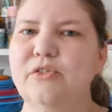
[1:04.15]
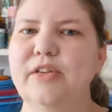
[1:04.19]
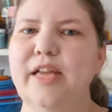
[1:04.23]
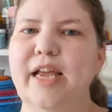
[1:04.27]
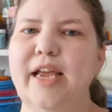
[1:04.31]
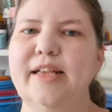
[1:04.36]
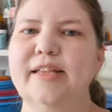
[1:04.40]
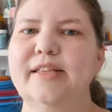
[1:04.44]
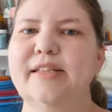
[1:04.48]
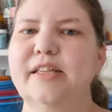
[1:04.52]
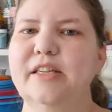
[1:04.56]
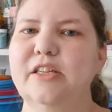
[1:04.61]

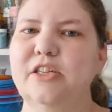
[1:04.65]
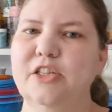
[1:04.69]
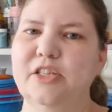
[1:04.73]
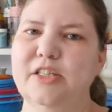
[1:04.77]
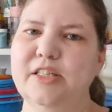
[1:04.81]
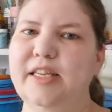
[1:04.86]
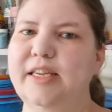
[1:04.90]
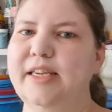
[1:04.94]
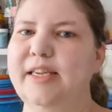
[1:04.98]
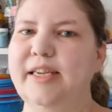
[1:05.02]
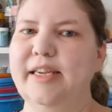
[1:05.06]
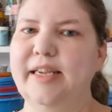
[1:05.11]
test it
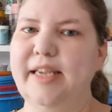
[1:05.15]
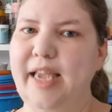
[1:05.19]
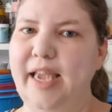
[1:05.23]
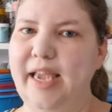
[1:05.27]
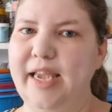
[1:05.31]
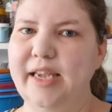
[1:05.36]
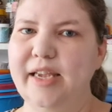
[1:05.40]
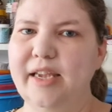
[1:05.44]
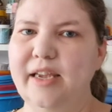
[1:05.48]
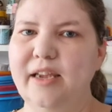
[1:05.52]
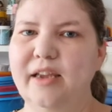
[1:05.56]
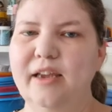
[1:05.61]
just like a
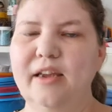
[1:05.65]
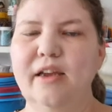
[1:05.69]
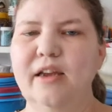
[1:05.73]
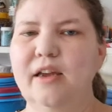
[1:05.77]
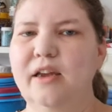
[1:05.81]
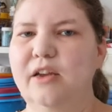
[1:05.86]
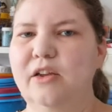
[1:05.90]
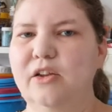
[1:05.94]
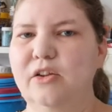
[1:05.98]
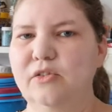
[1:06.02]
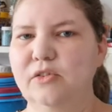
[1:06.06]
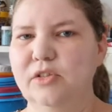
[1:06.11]
cake.
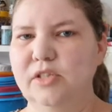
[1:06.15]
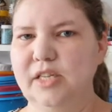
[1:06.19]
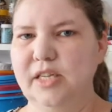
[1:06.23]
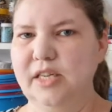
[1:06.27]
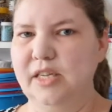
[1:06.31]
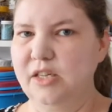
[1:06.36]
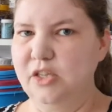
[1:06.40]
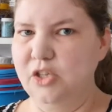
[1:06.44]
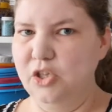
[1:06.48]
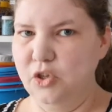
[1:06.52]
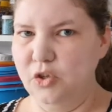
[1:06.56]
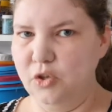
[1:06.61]
You
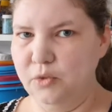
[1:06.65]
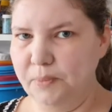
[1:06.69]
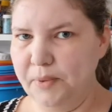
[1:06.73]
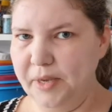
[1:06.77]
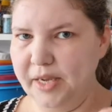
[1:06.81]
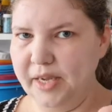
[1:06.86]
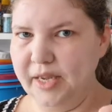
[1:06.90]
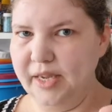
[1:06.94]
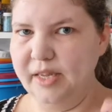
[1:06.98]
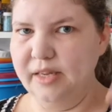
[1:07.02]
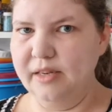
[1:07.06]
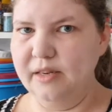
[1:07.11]
stick a
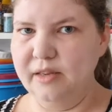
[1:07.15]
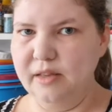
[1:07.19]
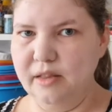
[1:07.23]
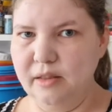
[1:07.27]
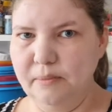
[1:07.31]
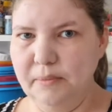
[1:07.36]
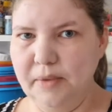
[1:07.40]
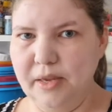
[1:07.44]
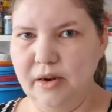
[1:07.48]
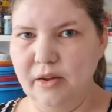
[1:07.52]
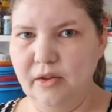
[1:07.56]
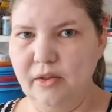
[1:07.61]
toothpick into the
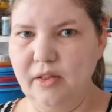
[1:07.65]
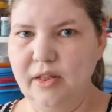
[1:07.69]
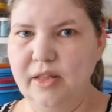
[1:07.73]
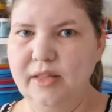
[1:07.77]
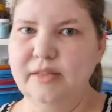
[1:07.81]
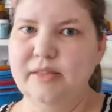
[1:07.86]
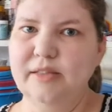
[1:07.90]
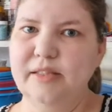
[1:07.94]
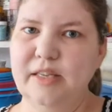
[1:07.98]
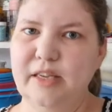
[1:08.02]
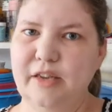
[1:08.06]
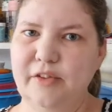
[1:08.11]
middle
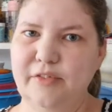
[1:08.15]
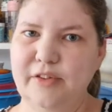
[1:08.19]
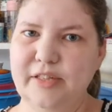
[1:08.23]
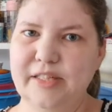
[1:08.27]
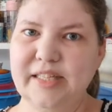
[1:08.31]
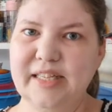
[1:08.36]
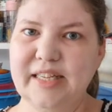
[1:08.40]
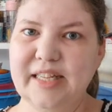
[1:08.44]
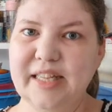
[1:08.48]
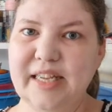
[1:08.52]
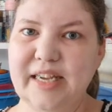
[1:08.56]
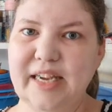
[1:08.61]
and see if
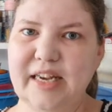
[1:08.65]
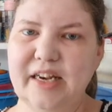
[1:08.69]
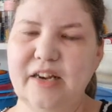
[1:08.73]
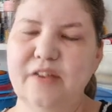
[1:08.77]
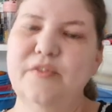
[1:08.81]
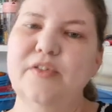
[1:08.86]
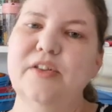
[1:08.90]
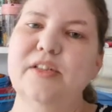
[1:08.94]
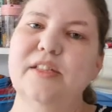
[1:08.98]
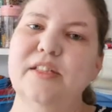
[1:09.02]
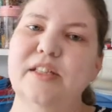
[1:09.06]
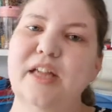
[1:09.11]
it's clean.
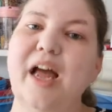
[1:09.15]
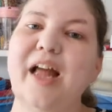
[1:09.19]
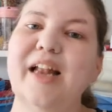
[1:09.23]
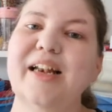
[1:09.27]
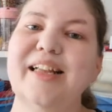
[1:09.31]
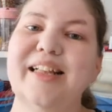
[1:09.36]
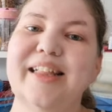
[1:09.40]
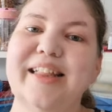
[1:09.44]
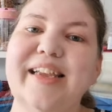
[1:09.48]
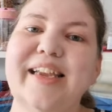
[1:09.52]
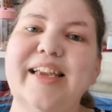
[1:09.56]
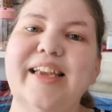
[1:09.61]
If it's not
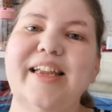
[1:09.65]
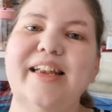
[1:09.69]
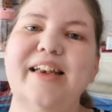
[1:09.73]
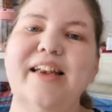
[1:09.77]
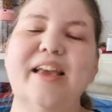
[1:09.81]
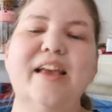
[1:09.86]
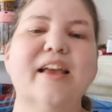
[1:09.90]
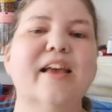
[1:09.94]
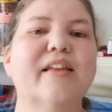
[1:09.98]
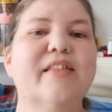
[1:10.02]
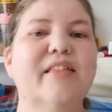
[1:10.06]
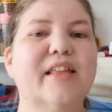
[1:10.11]
clean,
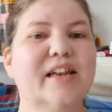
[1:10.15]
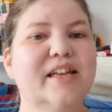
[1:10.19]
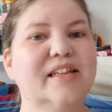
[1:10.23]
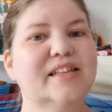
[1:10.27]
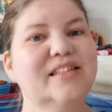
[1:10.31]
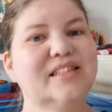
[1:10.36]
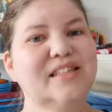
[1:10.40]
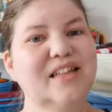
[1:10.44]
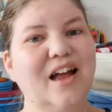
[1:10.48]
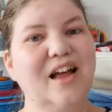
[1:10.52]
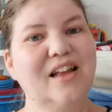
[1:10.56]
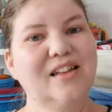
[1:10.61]
then
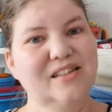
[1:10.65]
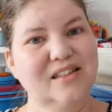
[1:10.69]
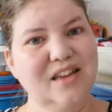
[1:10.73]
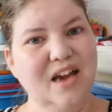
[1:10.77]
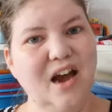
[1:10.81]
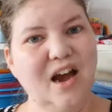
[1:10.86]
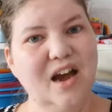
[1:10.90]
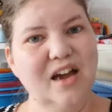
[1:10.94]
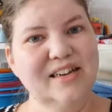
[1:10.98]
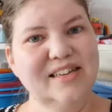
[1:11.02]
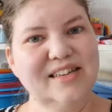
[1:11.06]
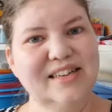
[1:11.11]
it's not
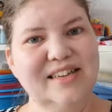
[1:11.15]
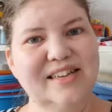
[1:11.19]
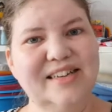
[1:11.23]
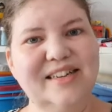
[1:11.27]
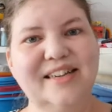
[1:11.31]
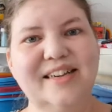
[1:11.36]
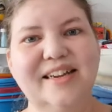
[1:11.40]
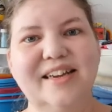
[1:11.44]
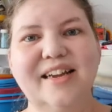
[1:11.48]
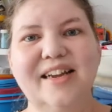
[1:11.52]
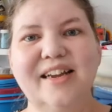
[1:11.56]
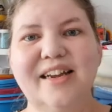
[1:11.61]
done.
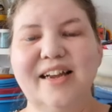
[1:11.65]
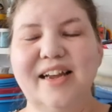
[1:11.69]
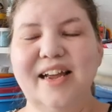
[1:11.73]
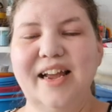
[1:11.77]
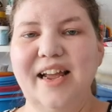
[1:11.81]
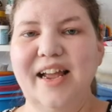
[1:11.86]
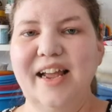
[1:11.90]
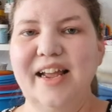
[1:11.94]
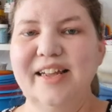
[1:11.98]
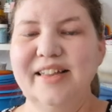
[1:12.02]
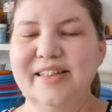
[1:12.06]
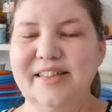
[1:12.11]

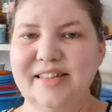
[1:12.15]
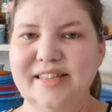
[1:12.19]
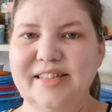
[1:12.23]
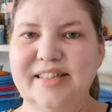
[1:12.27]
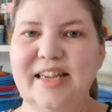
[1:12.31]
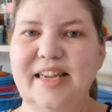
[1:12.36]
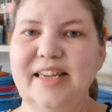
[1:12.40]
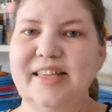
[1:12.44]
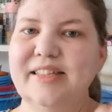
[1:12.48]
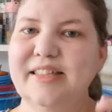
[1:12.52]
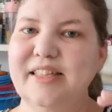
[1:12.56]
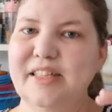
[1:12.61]
In this
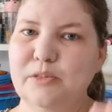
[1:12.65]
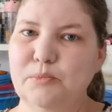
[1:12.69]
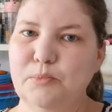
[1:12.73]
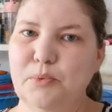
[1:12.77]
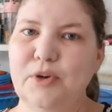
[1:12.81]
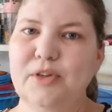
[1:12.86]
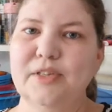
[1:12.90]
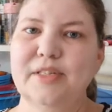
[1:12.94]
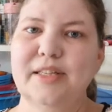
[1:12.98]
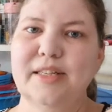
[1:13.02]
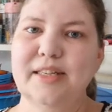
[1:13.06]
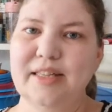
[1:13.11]
case, this
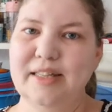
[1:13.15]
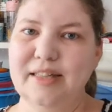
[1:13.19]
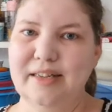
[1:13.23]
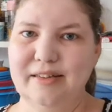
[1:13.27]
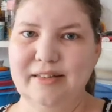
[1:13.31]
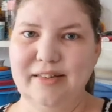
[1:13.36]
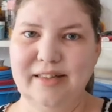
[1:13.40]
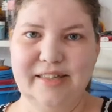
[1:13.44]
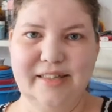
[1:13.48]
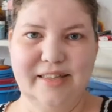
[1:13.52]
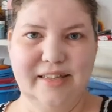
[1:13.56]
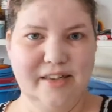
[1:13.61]
person
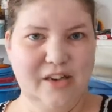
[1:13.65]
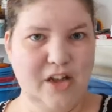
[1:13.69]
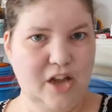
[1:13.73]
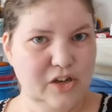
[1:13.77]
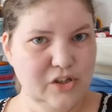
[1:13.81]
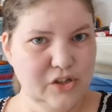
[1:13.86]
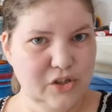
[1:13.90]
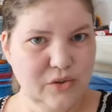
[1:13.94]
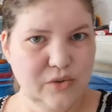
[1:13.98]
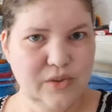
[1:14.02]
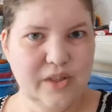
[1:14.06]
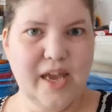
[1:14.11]
clearly did
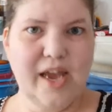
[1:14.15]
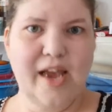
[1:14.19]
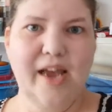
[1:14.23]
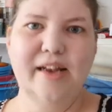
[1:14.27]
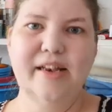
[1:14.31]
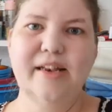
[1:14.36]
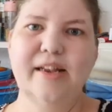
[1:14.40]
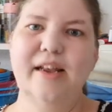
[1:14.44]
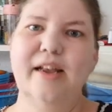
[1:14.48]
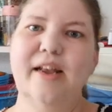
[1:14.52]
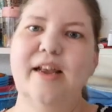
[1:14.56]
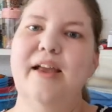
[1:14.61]
not do
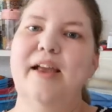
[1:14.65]
that,